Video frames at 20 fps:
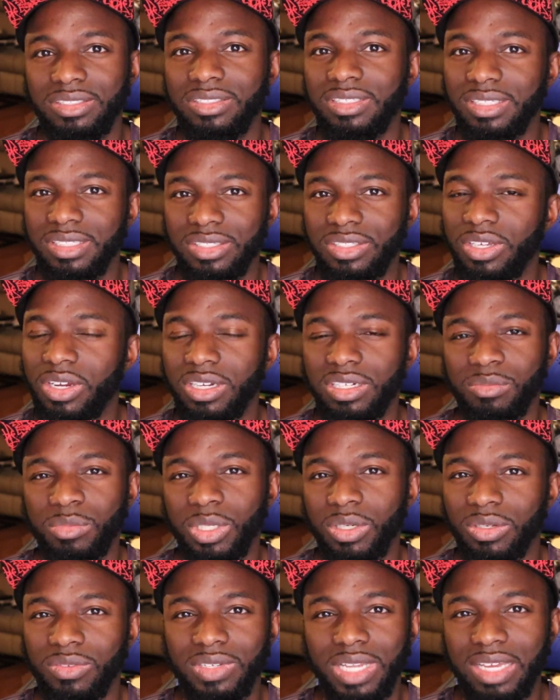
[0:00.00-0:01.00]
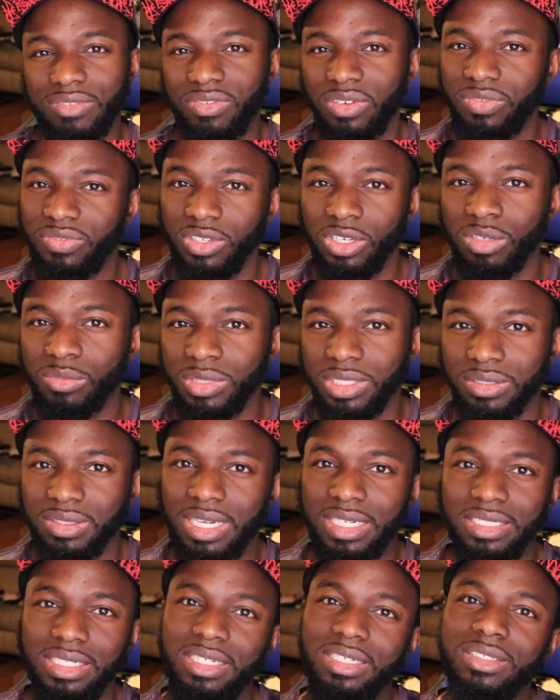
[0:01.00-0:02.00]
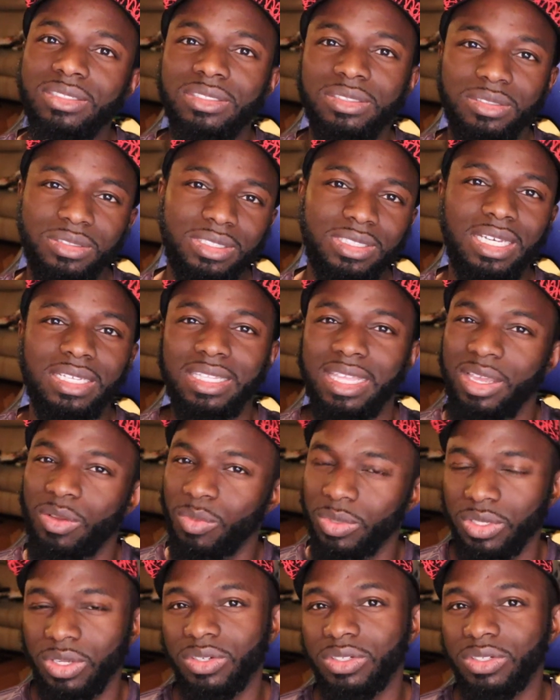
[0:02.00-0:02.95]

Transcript: they're in the middle of like fulfillment right now. So I think when they're